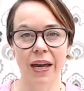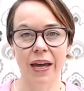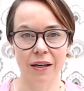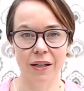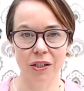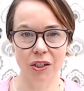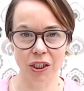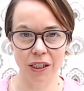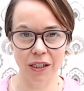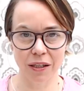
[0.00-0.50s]

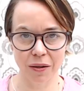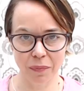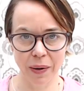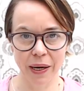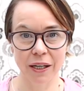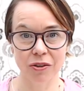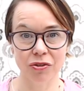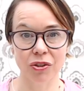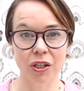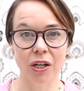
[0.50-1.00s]
energy, the
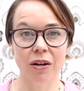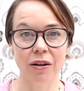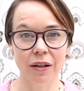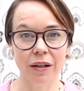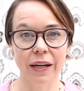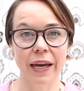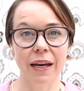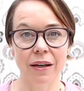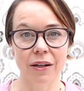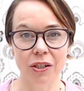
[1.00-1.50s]

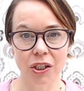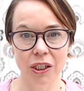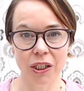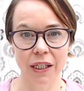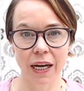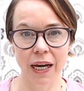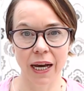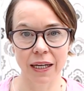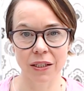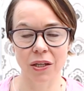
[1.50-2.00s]
patriarchal
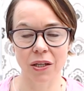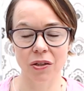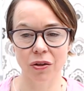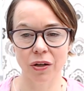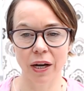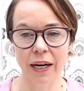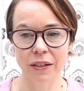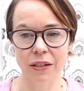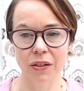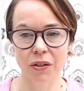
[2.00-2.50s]
energy as
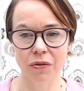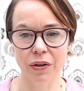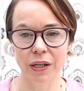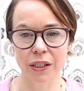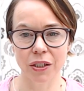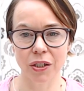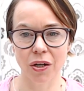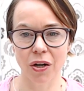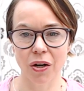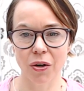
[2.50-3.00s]
a
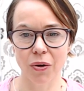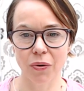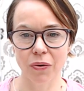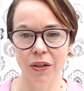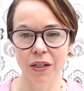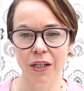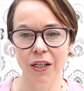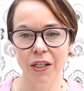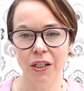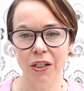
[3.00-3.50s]
greater
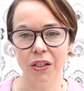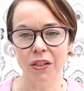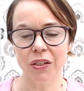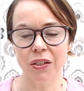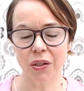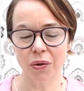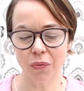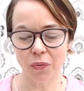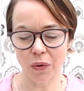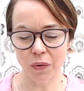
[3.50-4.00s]
whole.
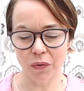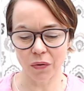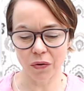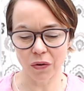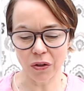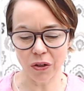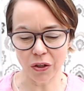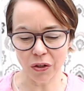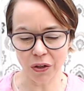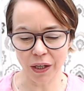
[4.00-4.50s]
So
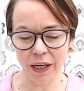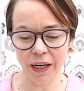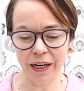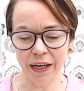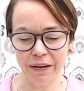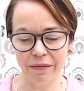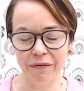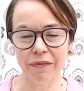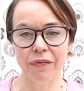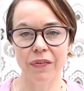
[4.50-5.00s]
looking
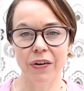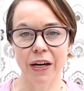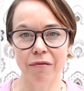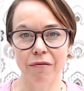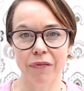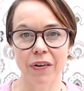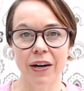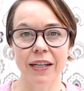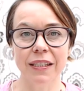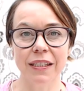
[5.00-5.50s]
and
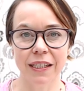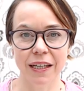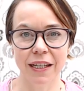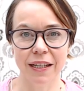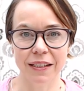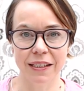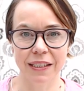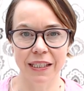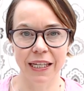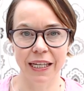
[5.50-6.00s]
inviting
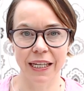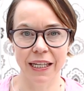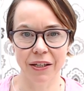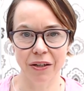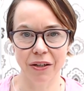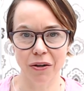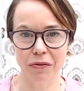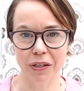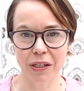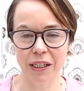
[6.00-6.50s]
us to
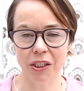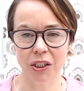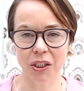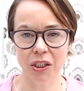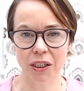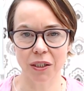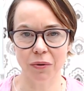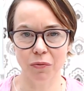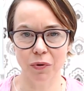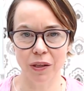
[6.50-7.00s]
heal our
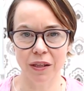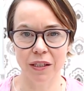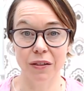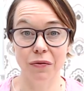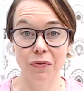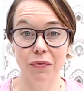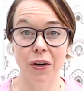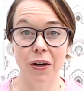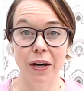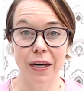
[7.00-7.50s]
relationship with the
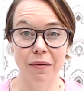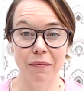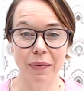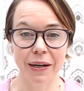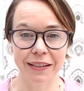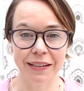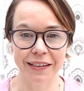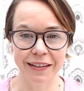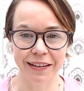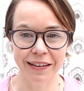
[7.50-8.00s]
divine
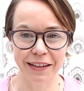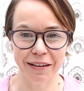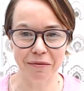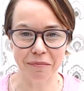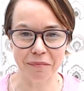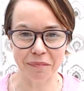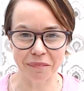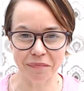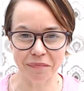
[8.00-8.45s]
masculine.